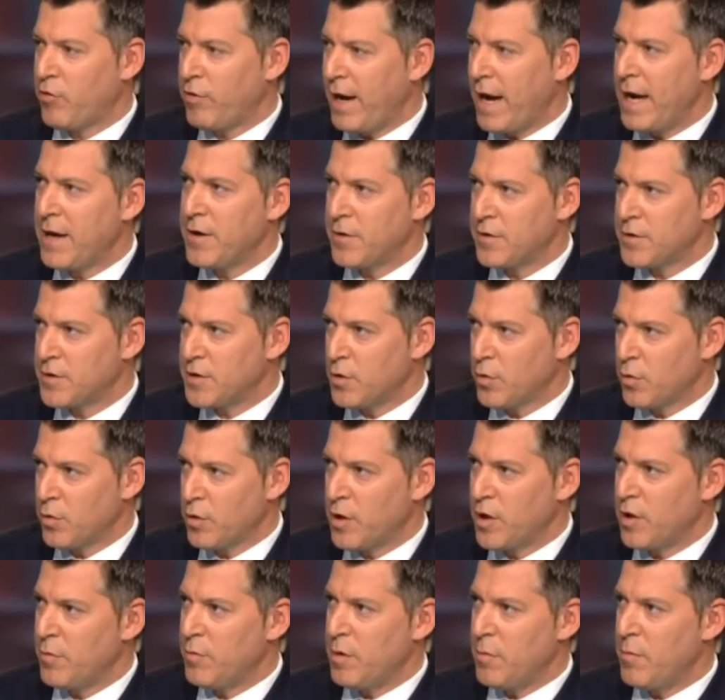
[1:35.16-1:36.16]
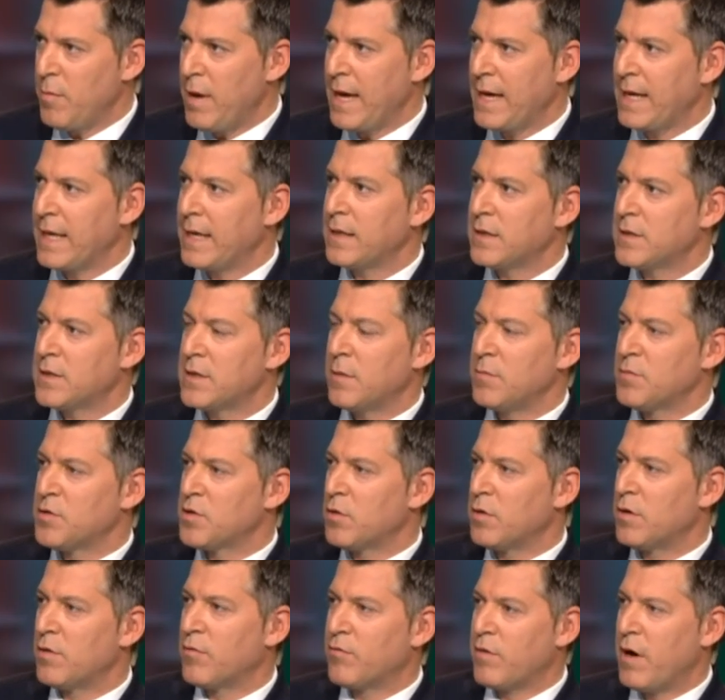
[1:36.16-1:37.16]
creators who are going to be making some
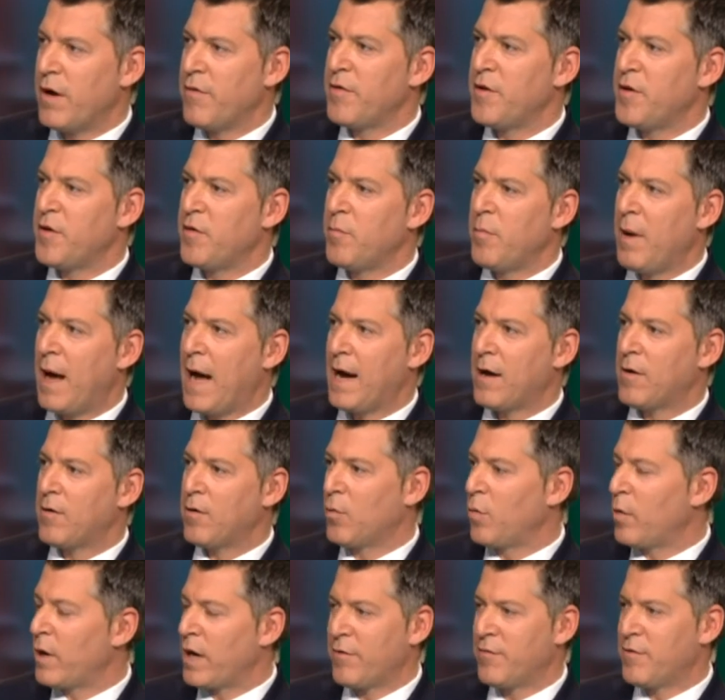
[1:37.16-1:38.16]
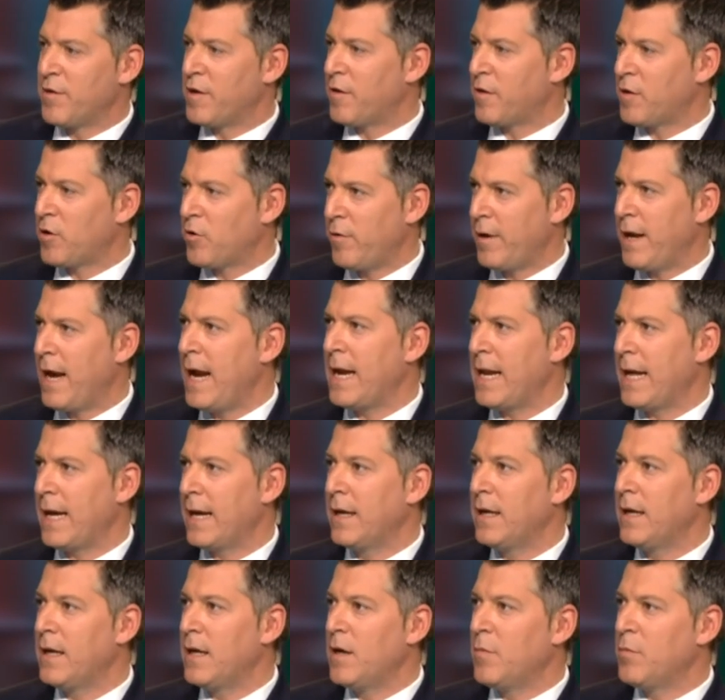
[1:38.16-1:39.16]
sort of revenue back on whatever they're creating.
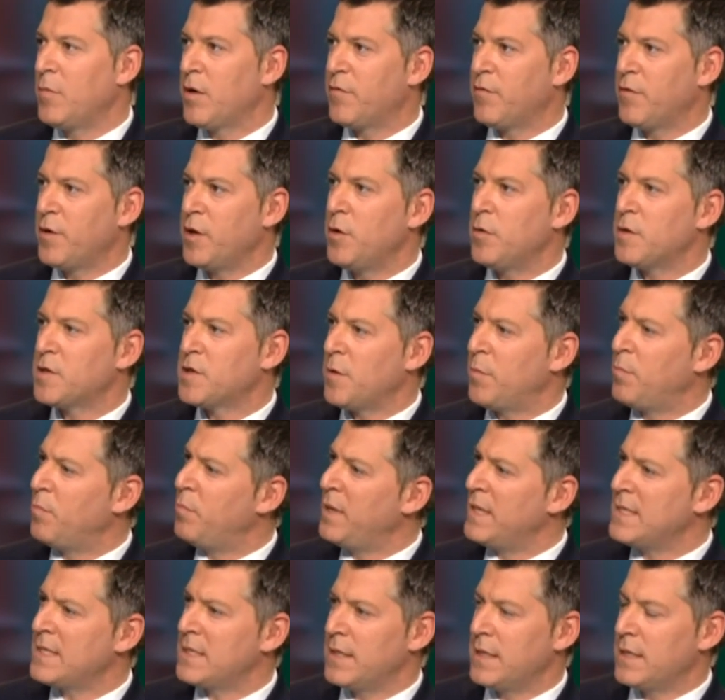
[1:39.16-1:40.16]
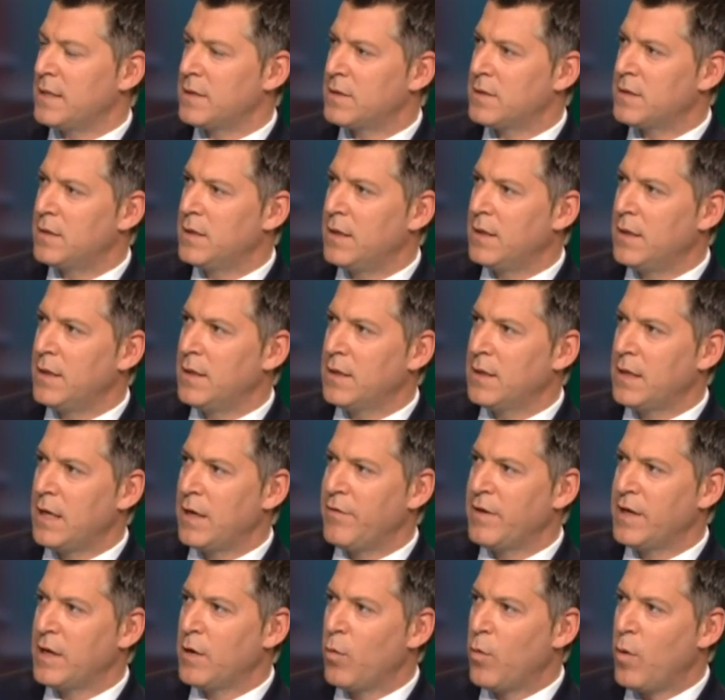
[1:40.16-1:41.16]
But for you as a business, giving